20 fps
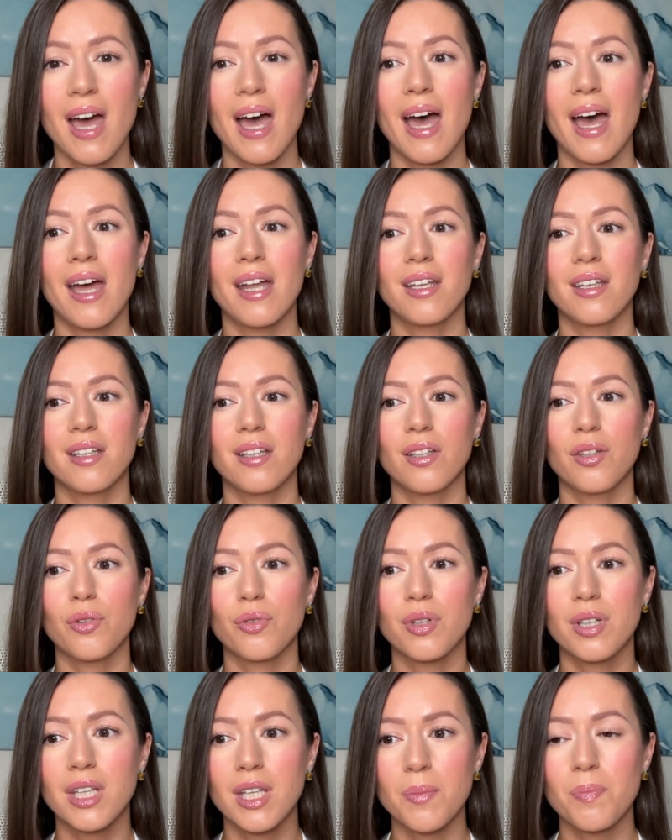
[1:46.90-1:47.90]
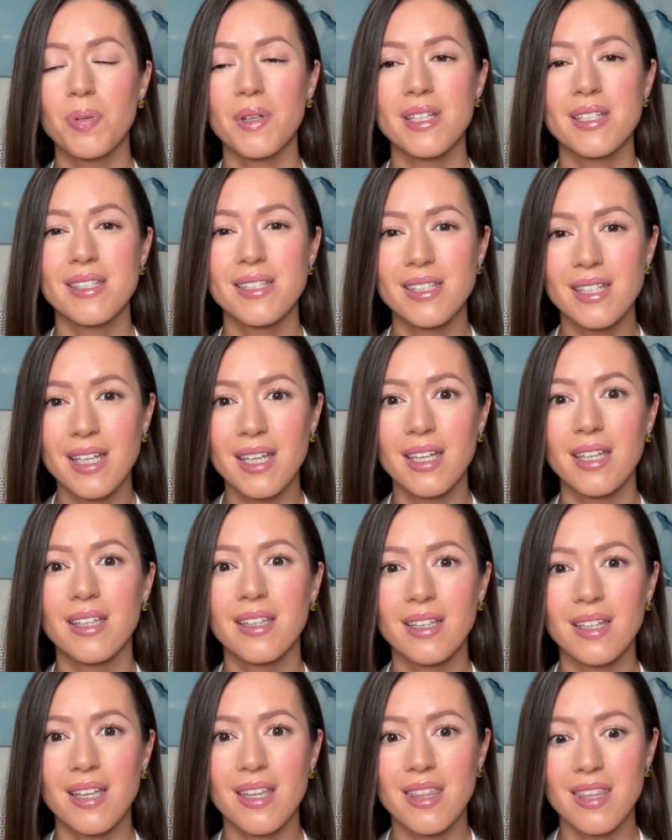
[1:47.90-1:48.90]
and you keep
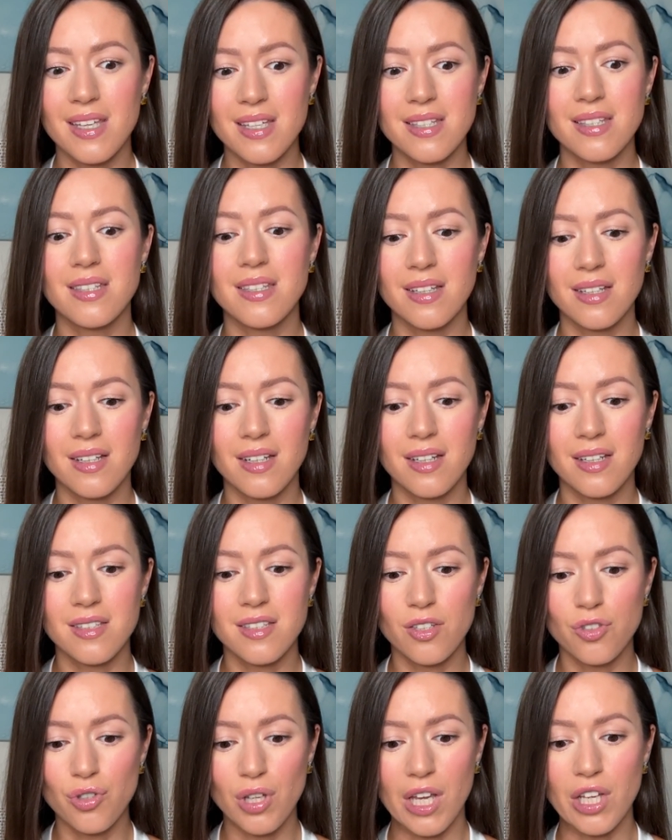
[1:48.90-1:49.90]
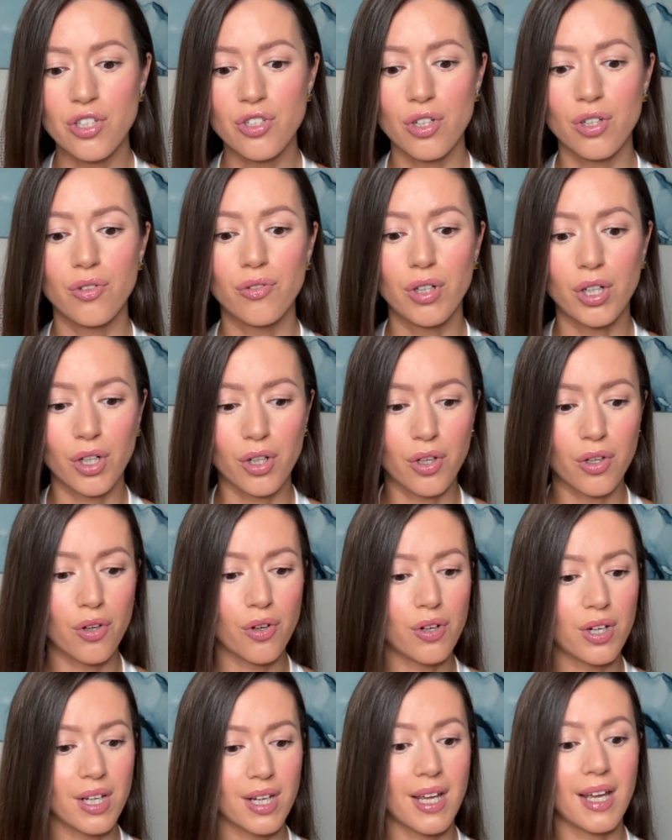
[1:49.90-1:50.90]
seeing this situation
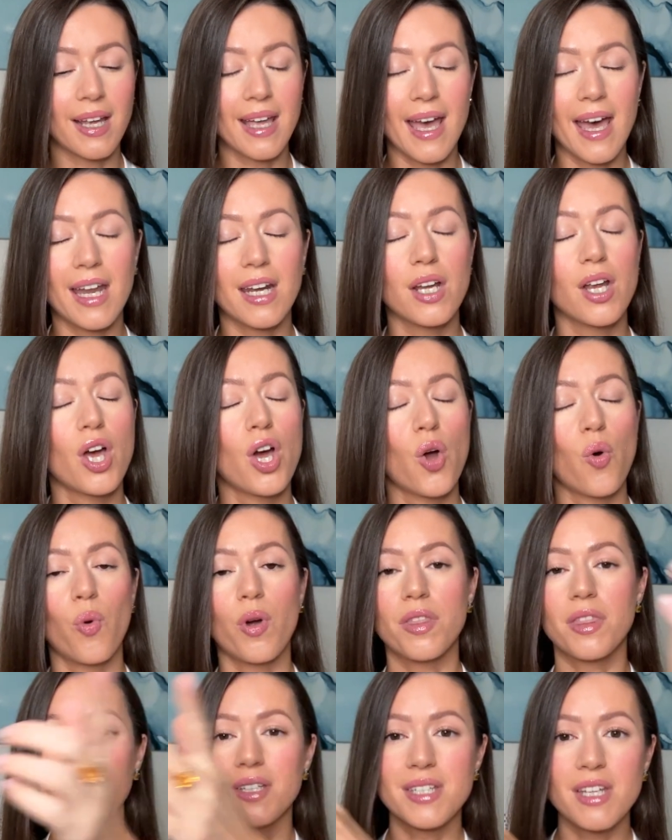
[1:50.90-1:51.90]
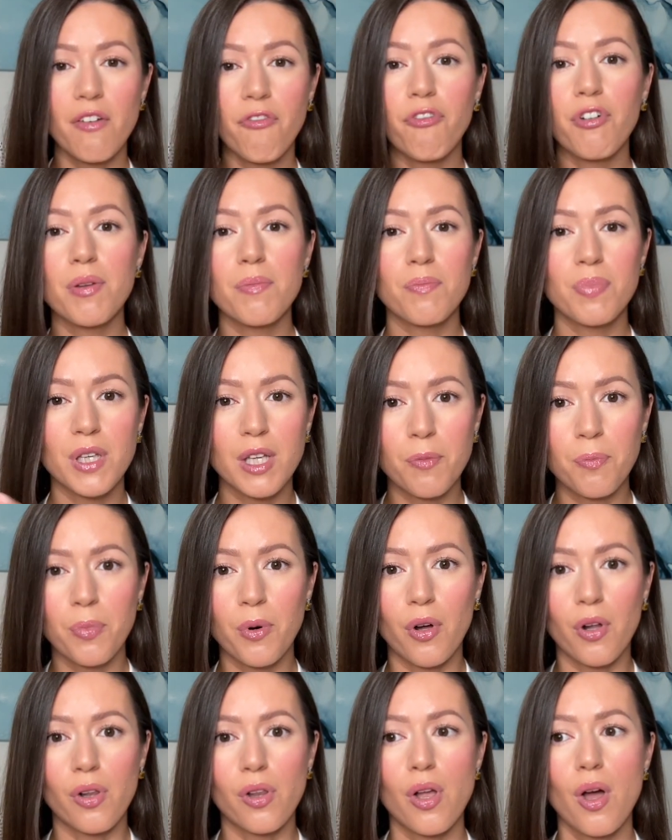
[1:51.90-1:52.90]
reoccurring again with different
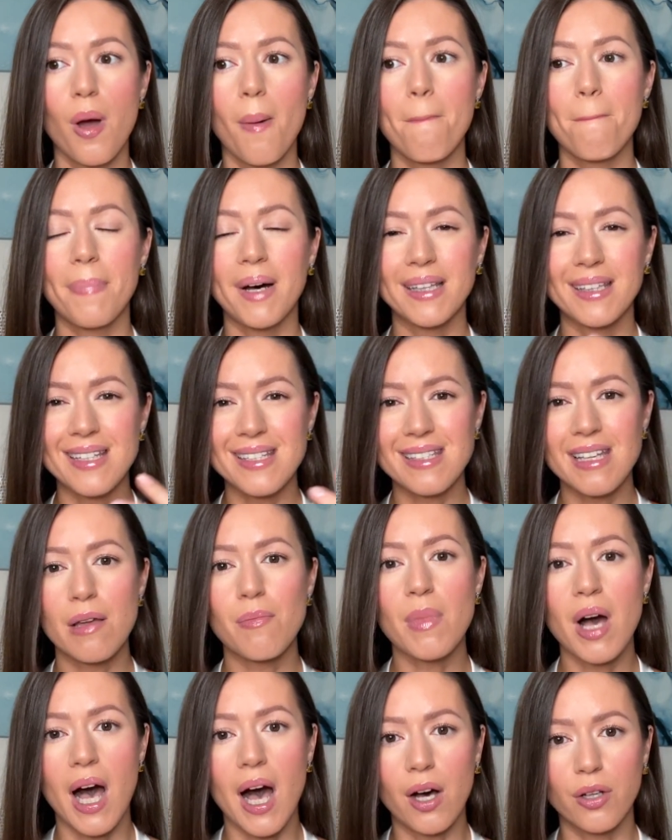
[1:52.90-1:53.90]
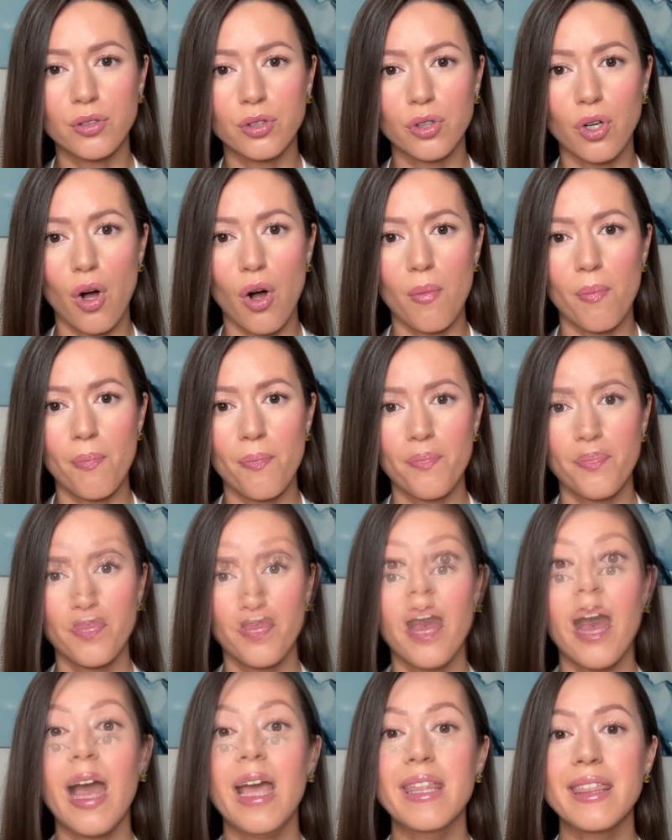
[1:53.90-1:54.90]
people but the same outcome.
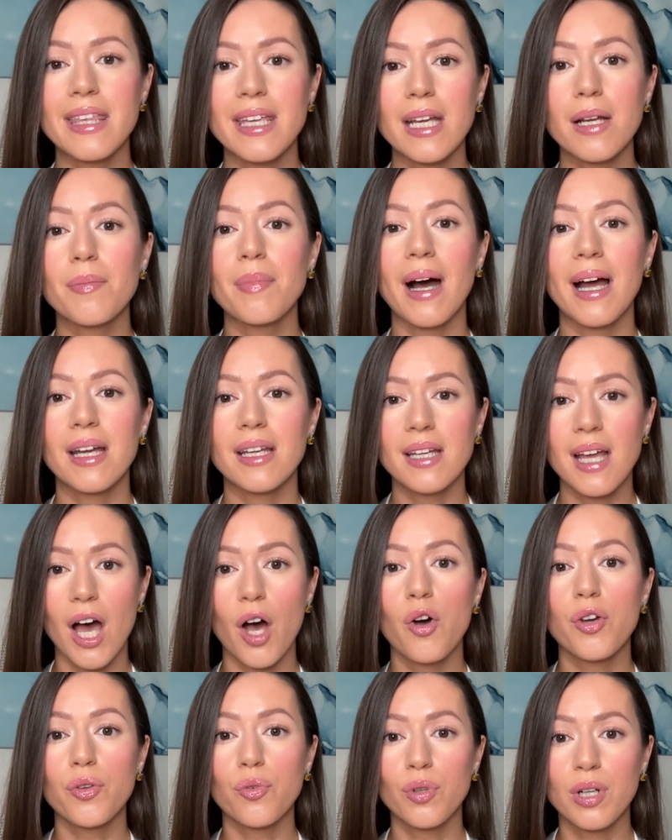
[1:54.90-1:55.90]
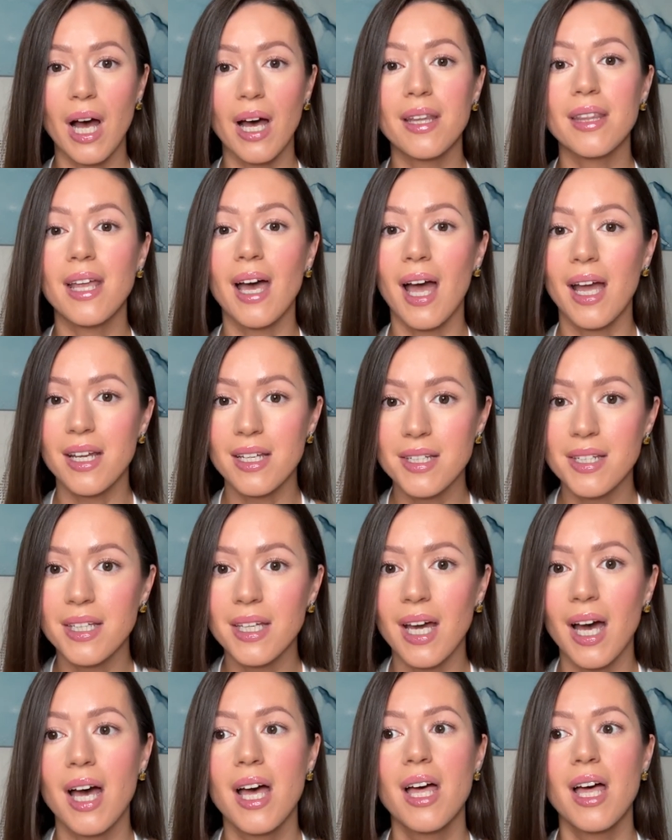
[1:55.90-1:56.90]
I think by now you got the
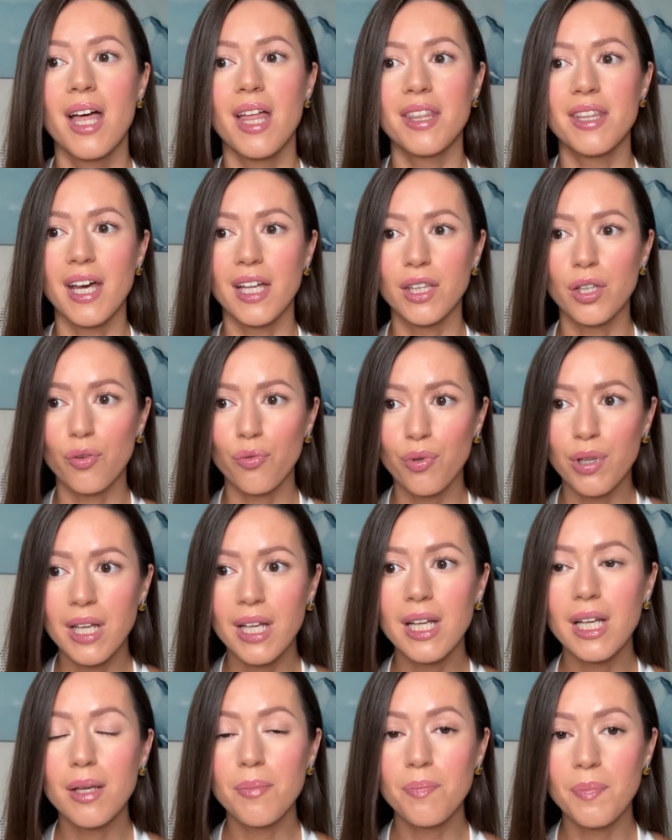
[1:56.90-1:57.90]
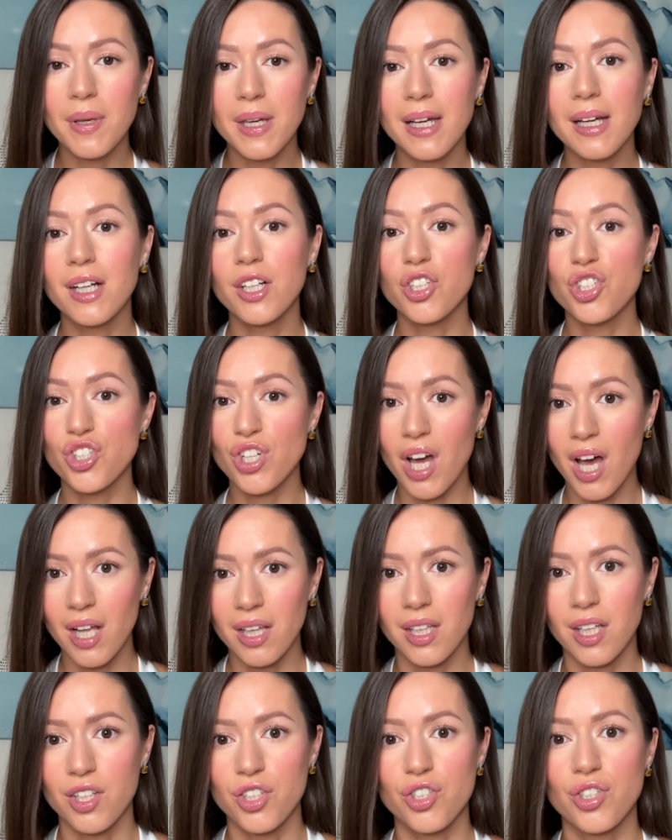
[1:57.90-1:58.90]
idea that really big
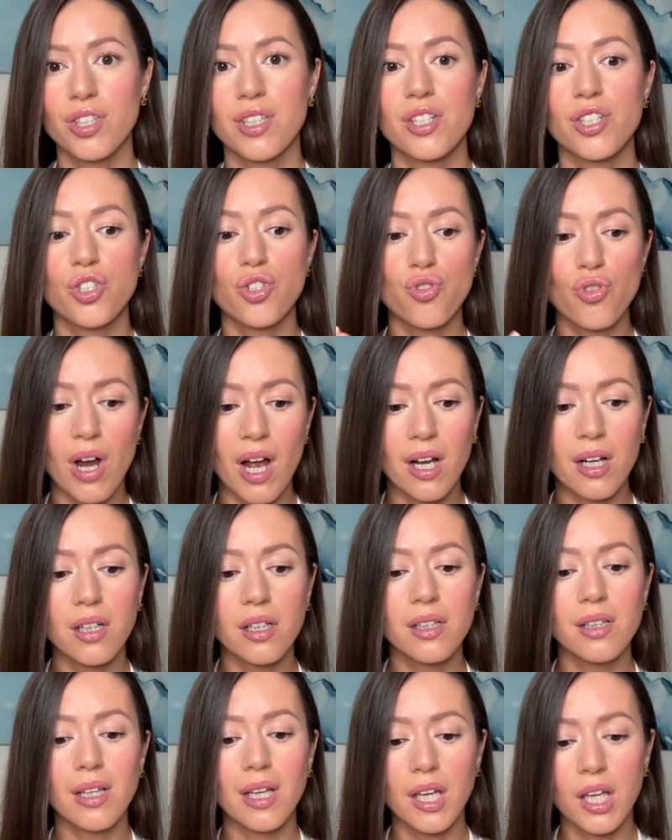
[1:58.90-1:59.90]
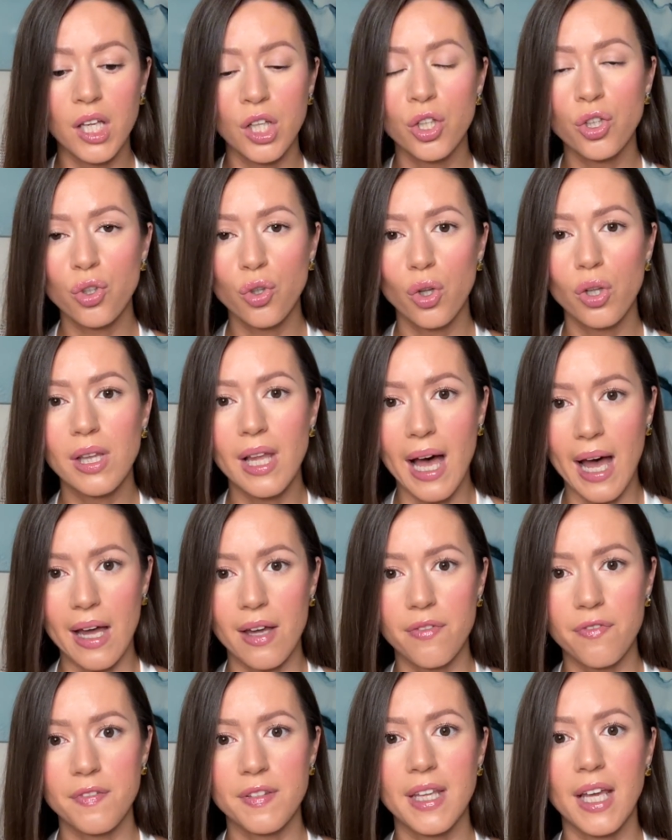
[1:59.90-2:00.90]
challenge, the struggle in your
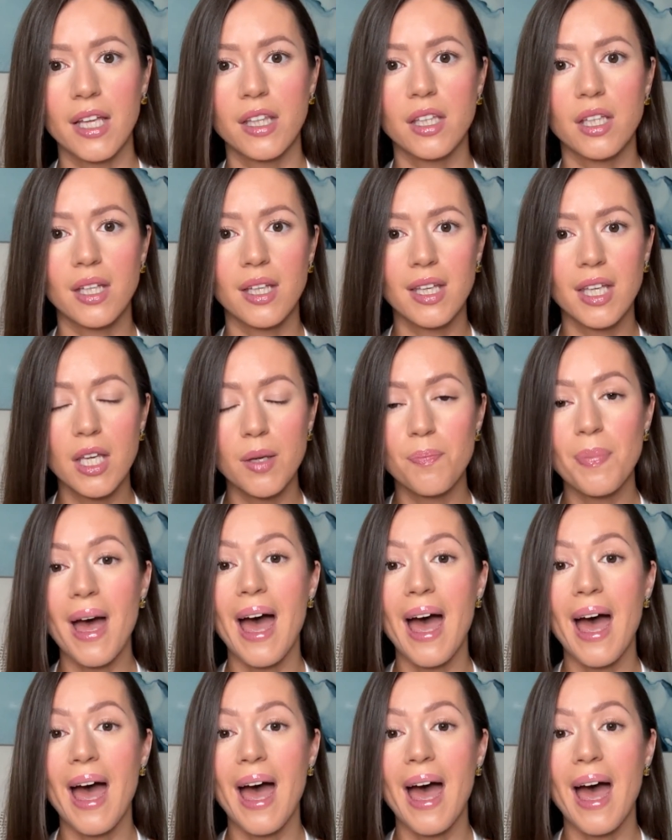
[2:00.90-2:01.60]
life that keep